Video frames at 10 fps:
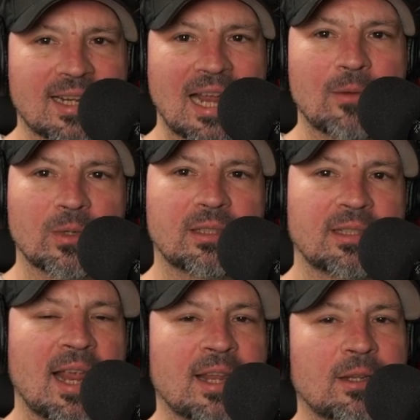Like I was
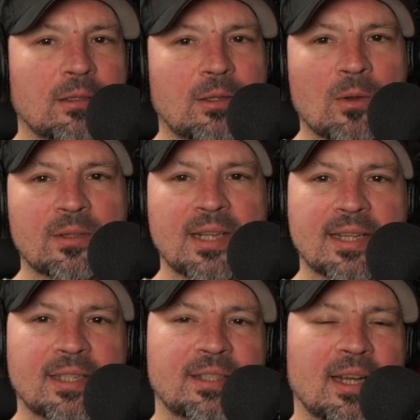saying, you don't
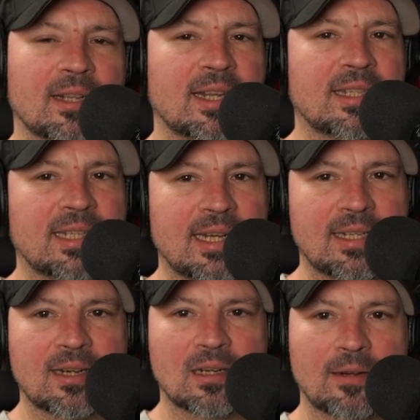necessarily
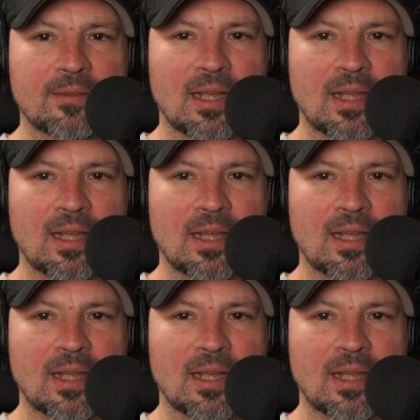need to cut